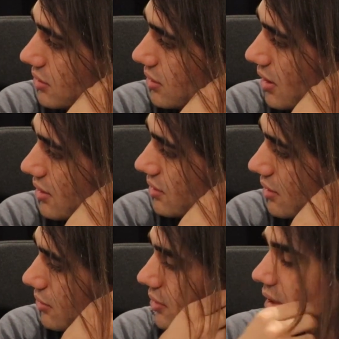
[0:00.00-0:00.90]
There is
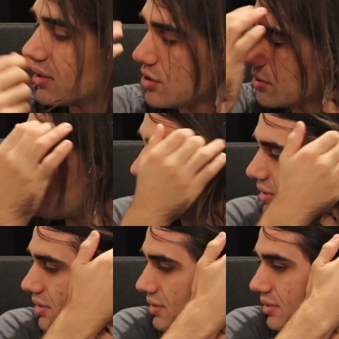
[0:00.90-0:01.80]
no
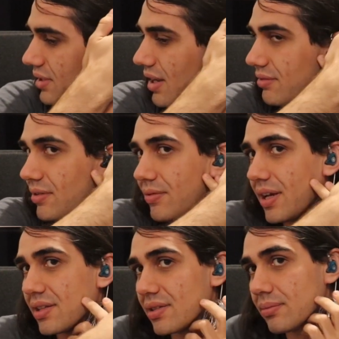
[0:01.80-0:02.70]
noticeable driver
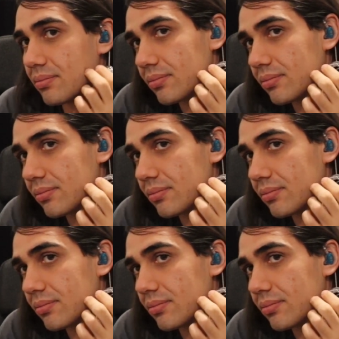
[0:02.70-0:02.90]
flex.